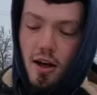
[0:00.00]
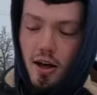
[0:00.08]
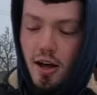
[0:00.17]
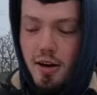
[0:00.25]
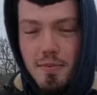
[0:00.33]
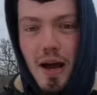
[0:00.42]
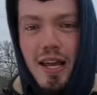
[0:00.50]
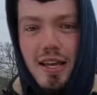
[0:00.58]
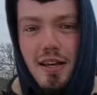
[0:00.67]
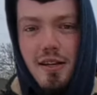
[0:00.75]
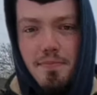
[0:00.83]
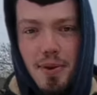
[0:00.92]
On
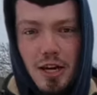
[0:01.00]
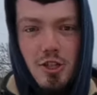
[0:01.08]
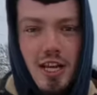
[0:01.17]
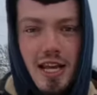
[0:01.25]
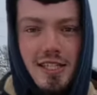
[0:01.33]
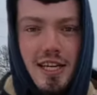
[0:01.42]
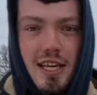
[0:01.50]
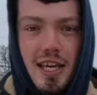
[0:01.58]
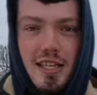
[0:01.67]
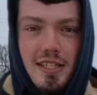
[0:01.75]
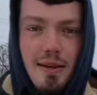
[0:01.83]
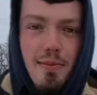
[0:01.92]
my bench testing,
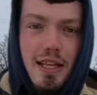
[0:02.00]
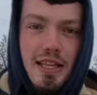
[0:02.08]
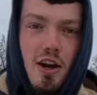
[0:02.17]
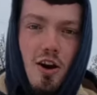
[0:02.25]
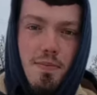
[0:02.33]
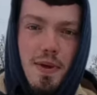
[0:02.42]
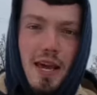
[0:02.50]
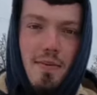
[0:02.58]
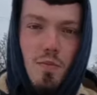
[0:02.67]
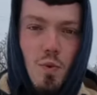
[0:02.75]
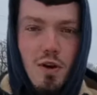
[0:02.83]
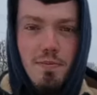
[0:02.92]
it seemed like the
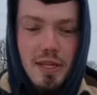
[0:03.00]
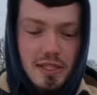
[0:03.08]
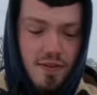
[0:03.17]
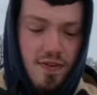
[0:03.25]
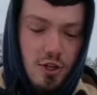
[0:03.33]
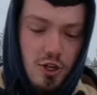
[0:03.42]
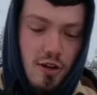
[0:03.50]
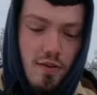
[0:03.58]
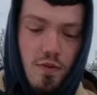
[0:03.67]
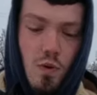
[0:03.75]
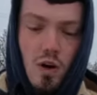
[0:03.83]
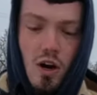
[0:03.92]
RPM wouldn't be sufficient
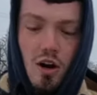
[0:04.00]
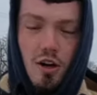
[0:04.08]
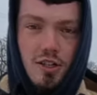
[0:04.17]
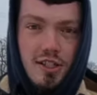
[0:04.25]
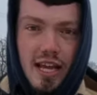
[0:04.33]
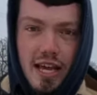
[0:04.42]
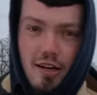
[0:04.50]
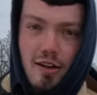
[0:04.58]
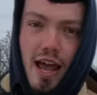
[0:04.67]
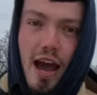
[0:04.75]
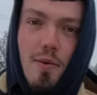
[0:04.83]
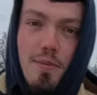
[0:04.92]
for our standard
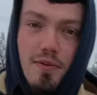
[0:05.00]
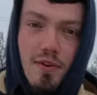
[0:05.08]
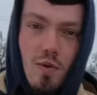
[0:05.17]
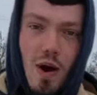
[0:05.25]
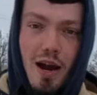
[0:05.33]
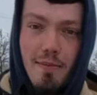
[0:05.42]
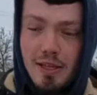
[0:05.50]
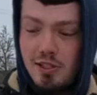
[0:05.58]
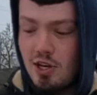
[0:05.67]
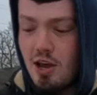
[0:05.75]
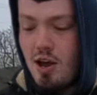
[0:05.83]
output requirements,